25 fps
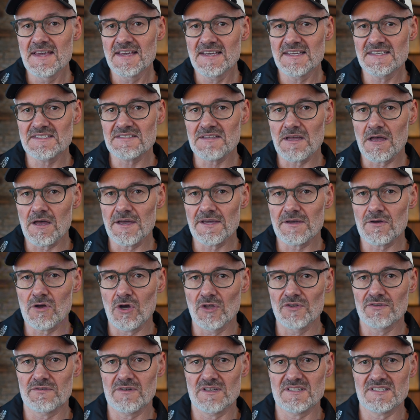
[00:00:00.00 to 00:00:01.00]
is the high
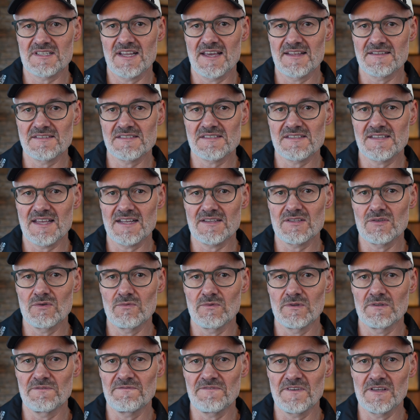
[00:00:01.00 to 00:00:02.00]
contrast lens that you
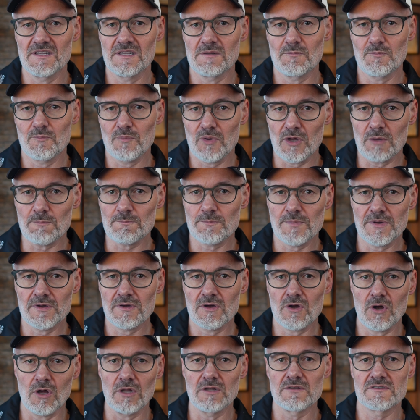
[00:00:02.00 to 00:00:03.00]
will feel pop
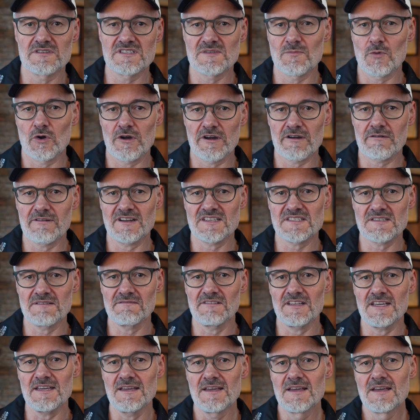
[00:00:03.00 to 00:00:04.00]
colors more
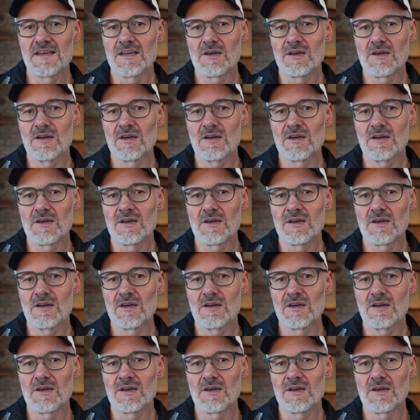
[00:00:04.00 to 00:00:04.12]
aggressively,